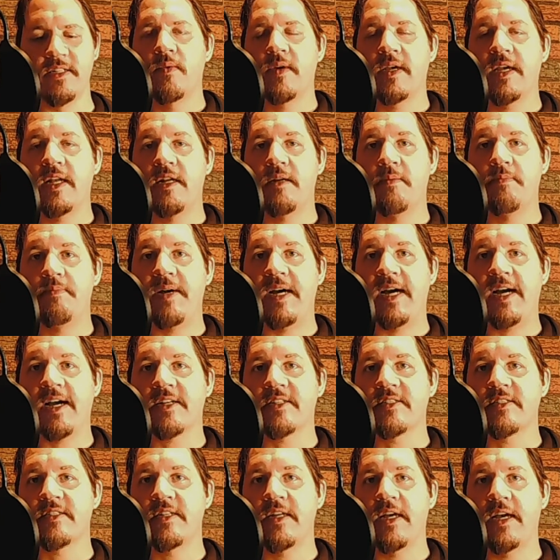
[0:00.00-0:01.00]
In a
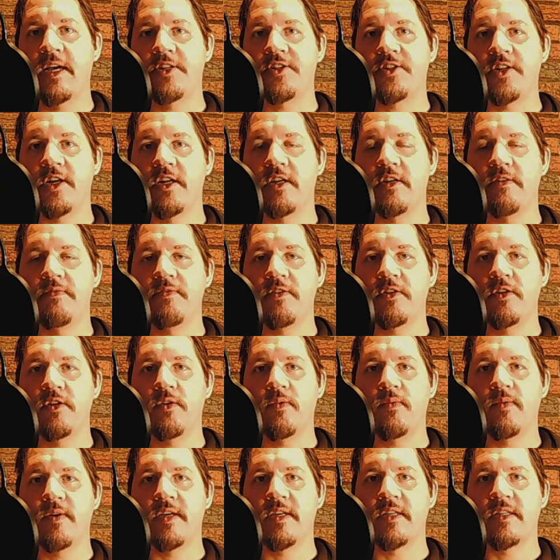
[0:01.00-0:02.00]
backstage interview
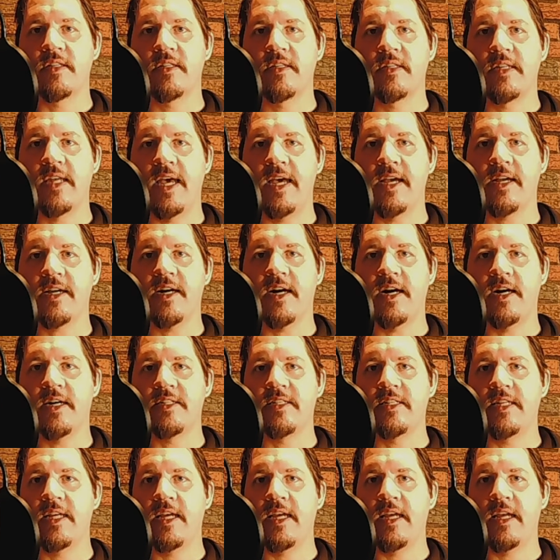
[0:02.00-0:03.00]
with Tay
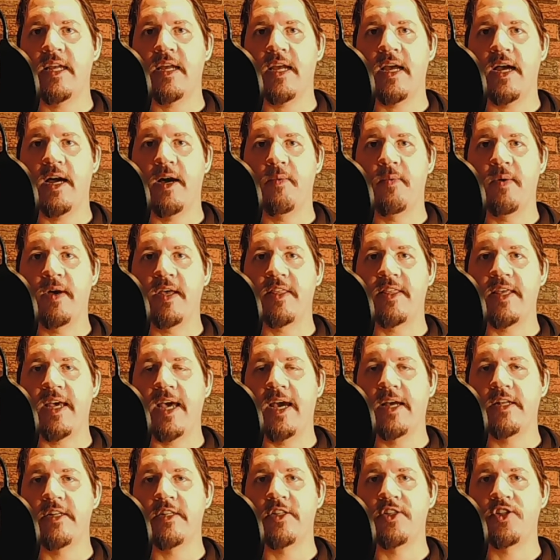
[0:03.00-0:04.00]
Conti with
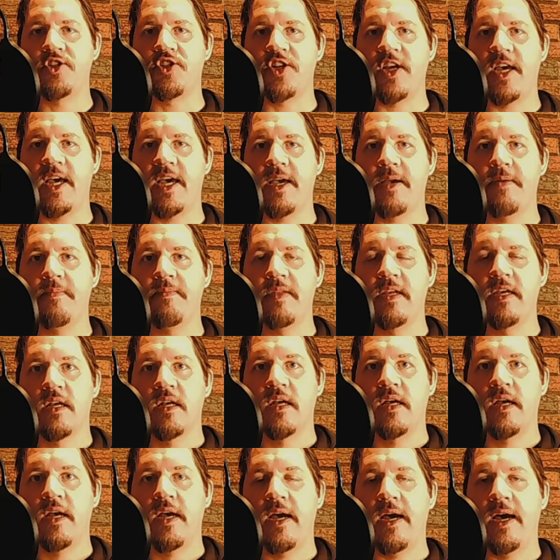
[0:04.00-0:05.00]
Anna Jay,
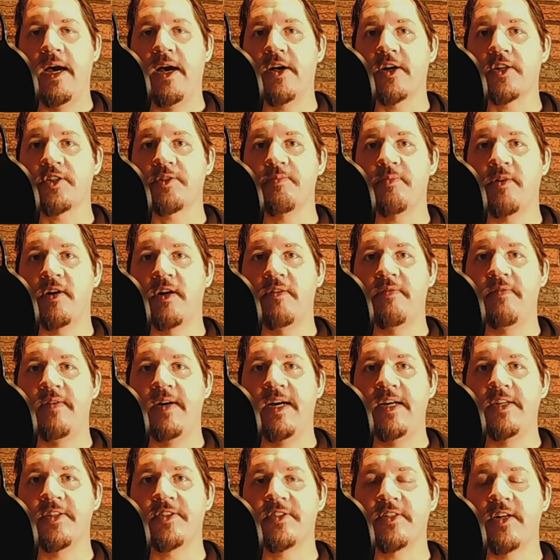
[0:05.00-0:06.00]
Alex
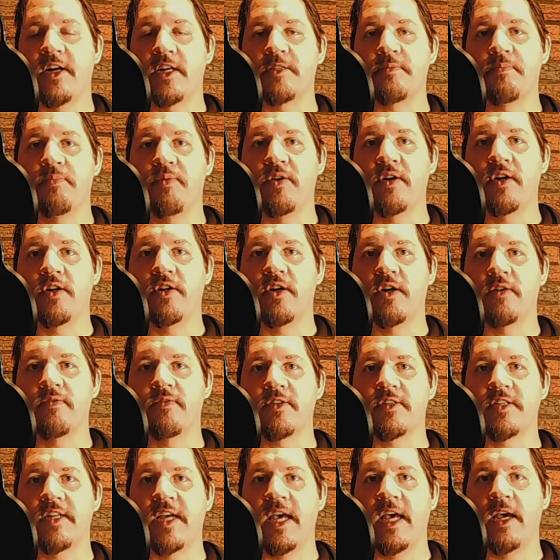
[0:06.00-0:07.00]
Marvez starts putting over
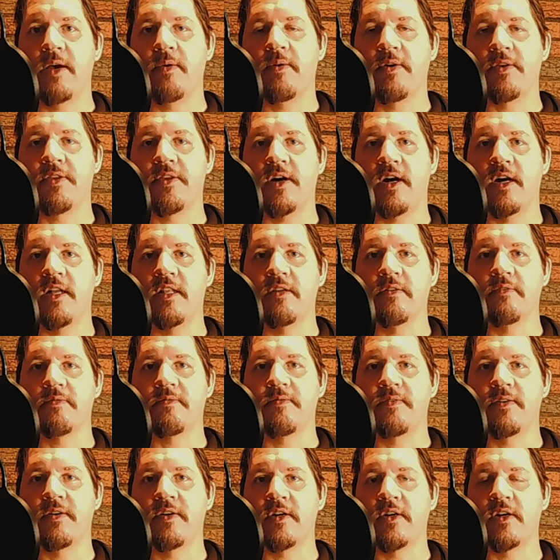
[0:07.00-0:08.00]
Tay with all of
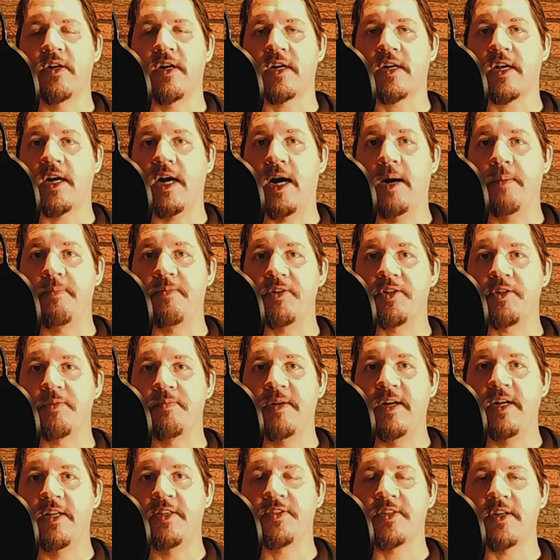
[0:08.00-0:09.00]
her
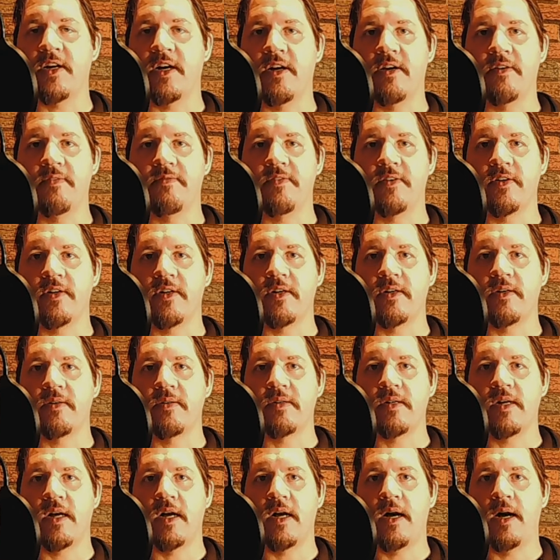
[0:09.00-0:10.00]
accomplishments, all of her
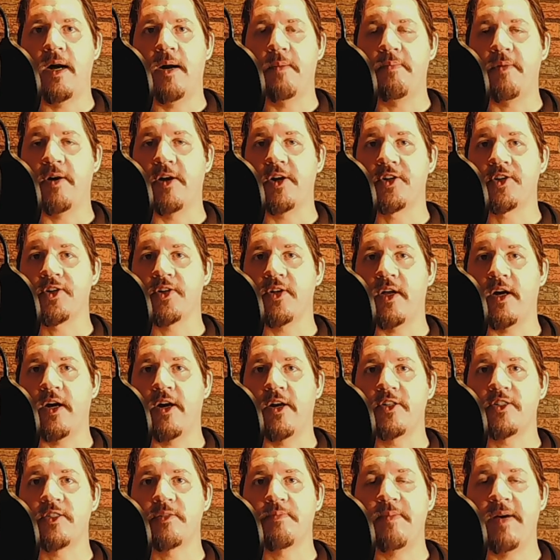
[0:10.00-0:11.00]
martial
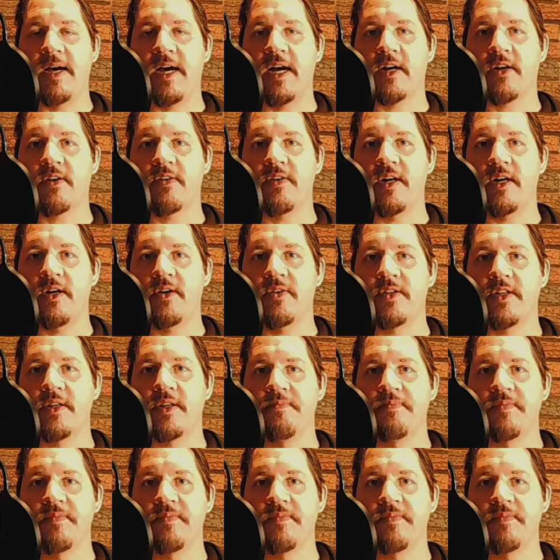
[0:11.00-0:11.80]
arts background.